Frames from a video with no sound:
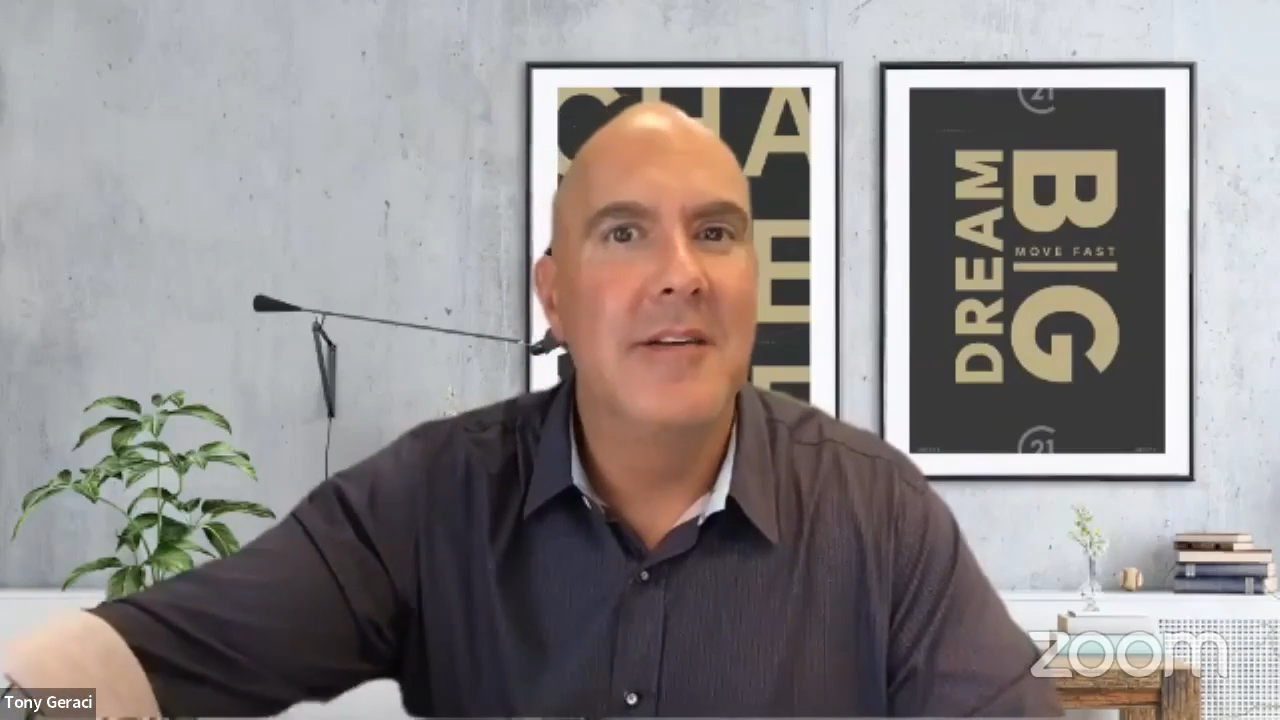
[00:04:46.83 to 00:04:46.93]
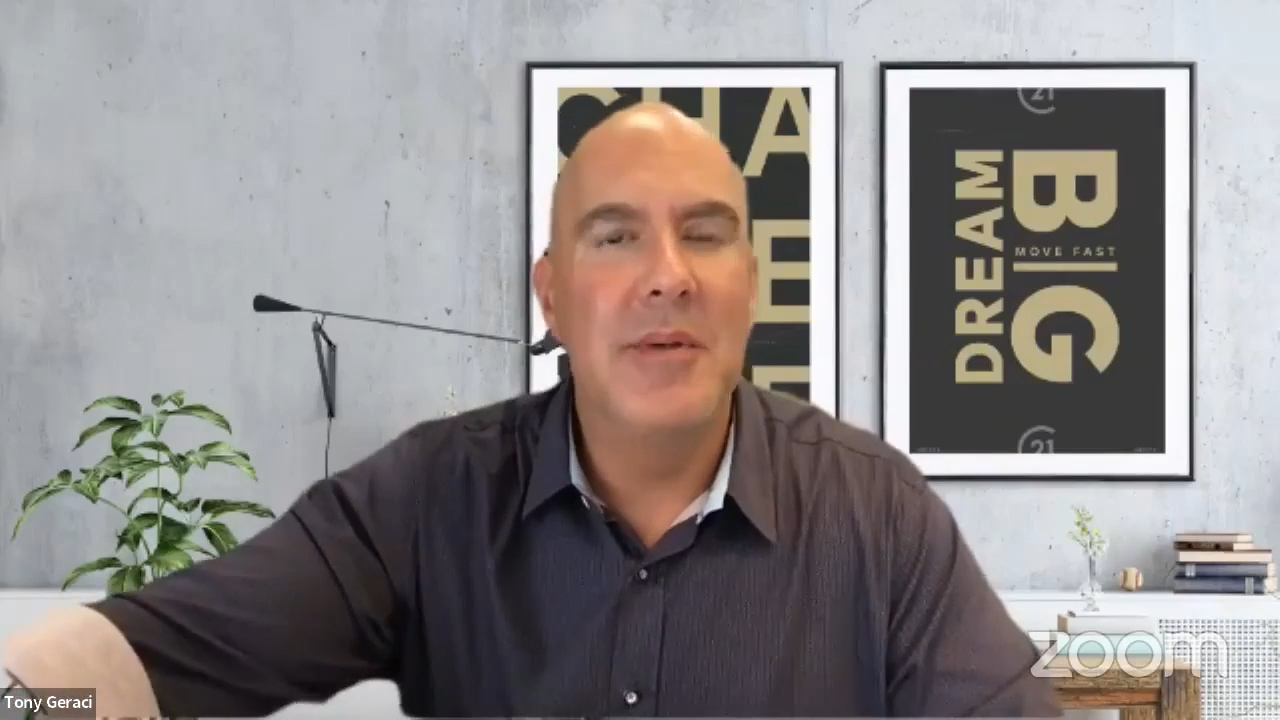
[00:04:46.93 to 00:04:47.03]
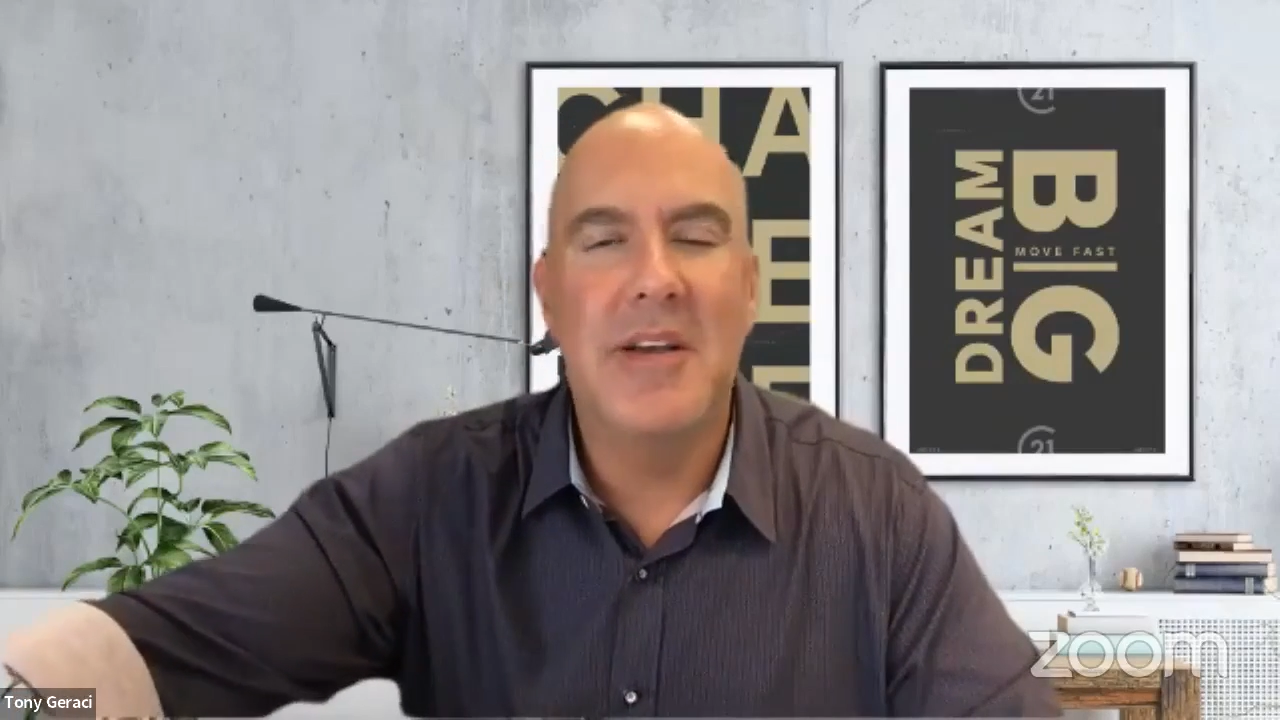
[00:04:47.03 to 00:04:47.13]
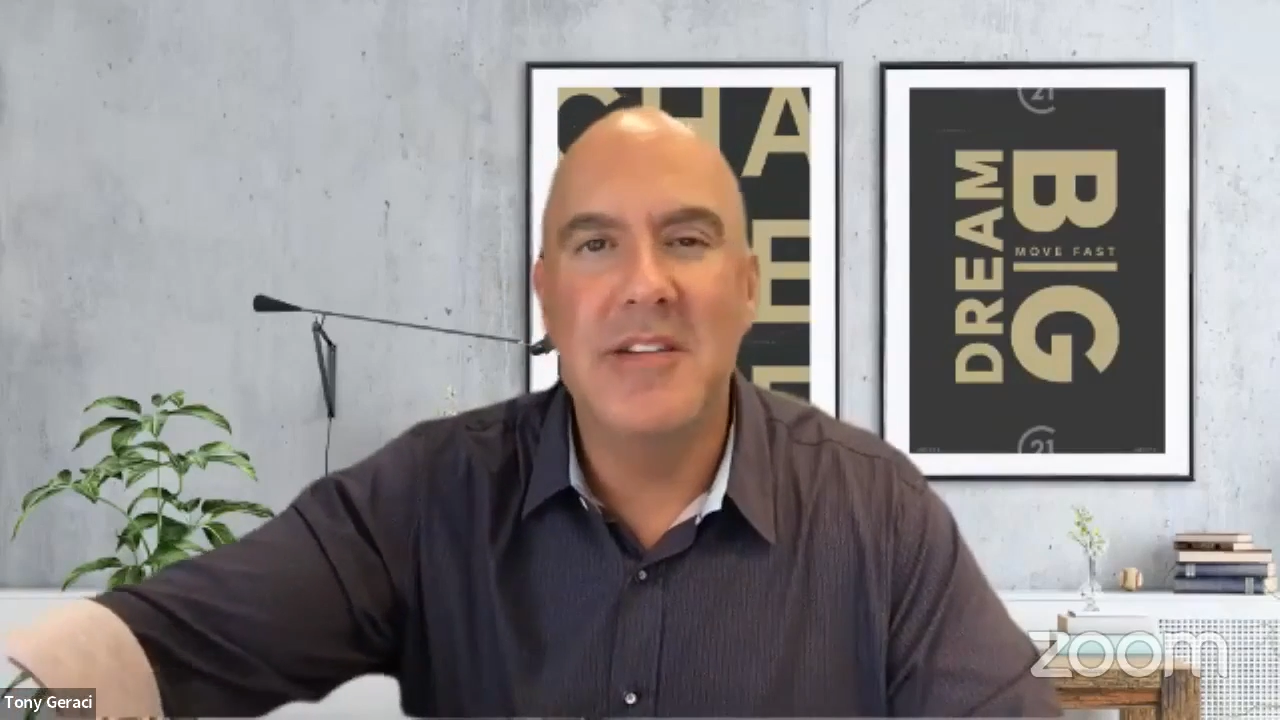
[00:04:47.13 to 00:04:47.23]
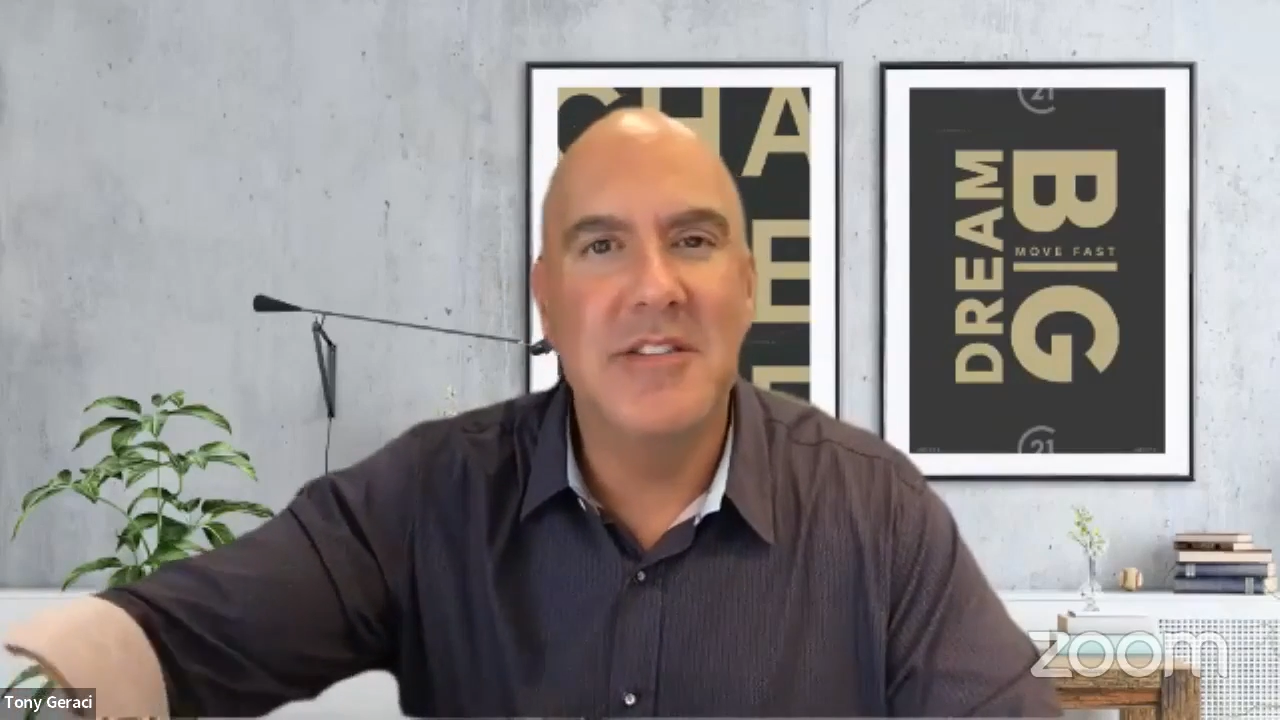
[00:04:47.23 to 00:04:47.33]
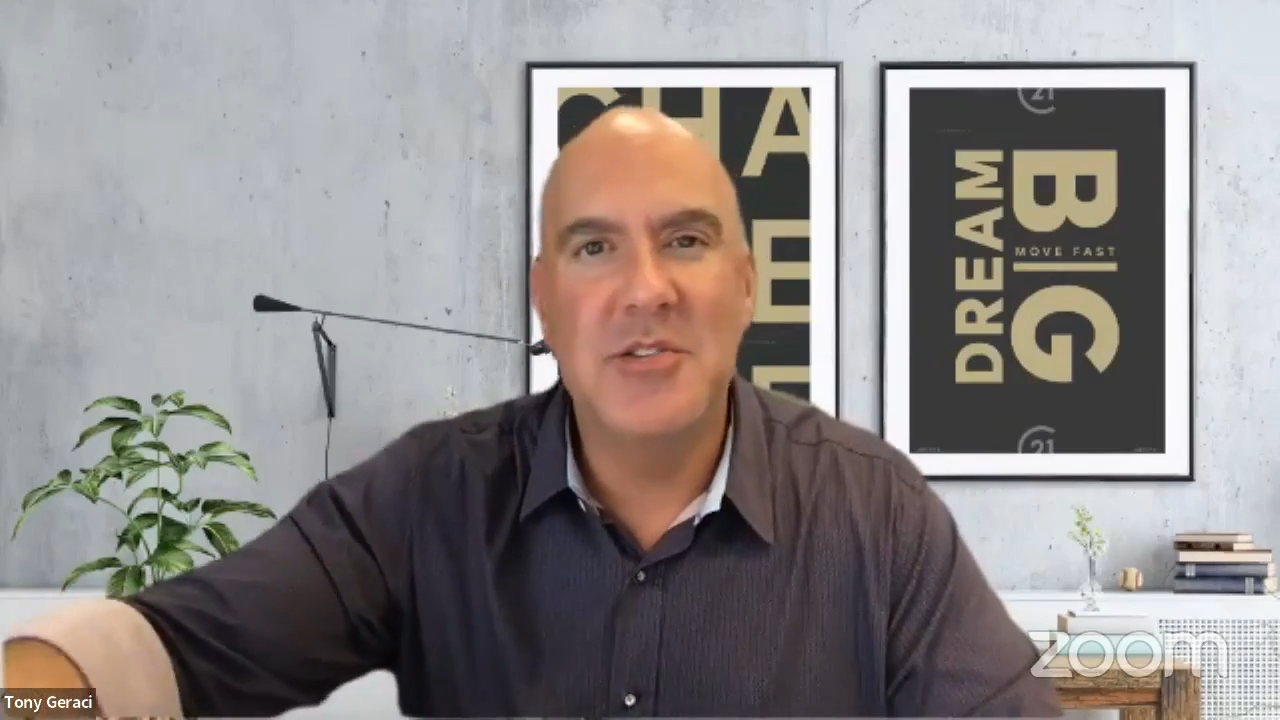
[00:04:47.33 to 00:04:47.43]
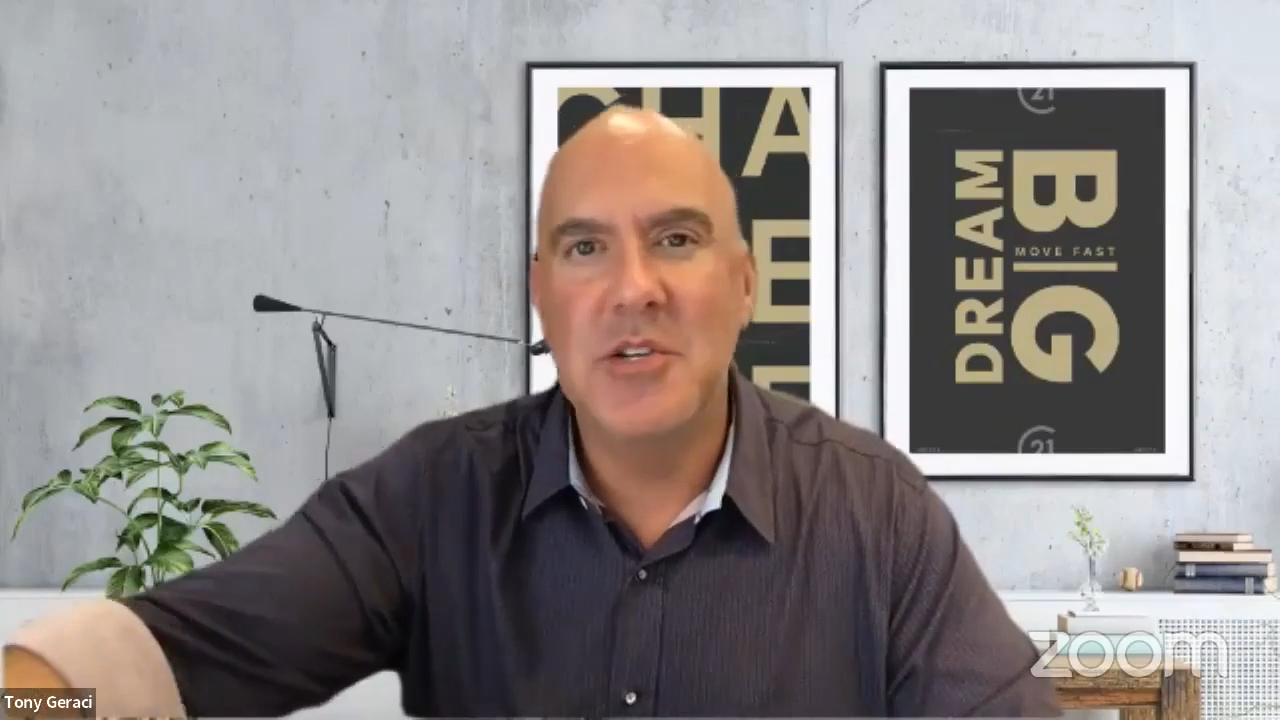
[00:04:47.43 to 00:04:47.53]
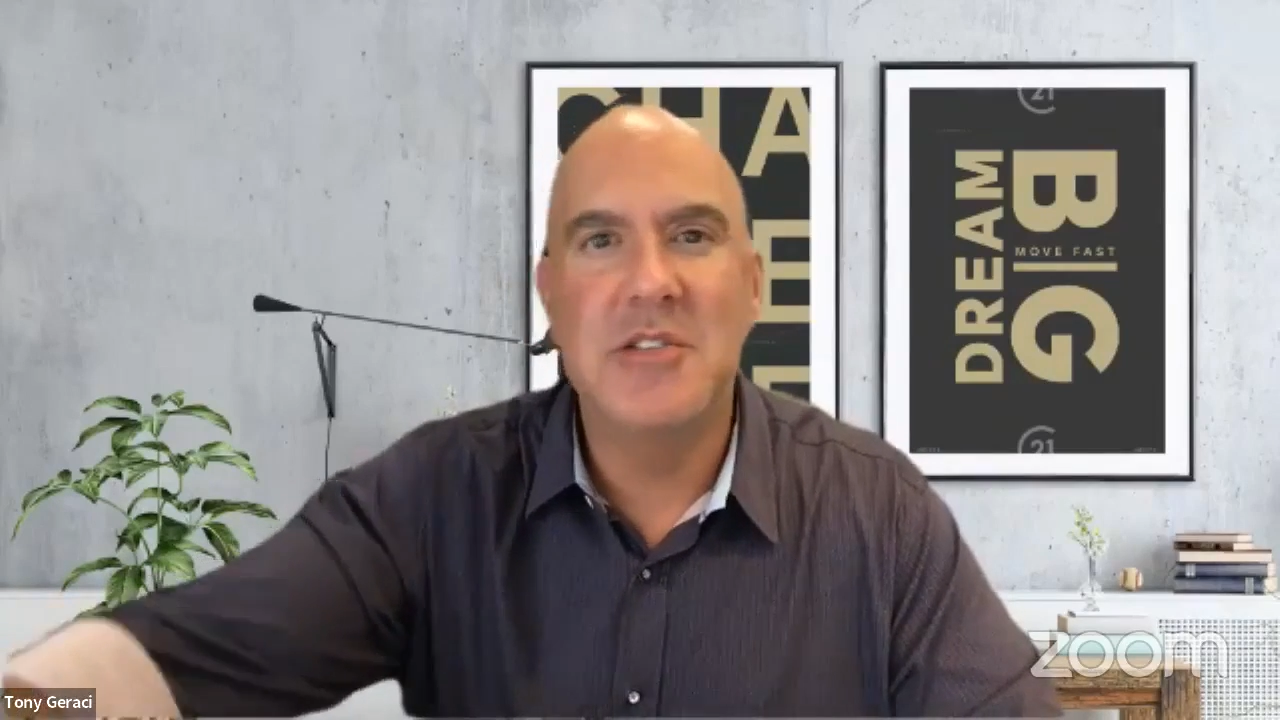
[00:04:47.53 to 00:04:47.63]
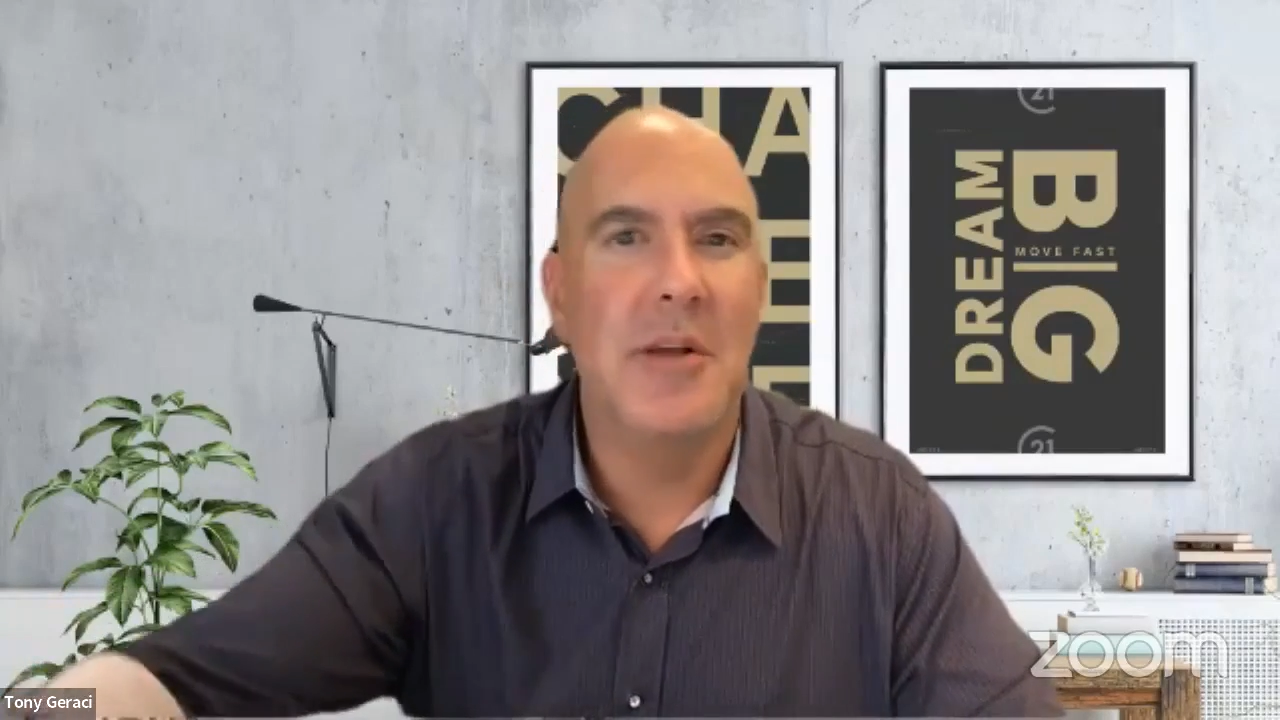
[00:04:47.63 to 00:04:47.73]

because it's just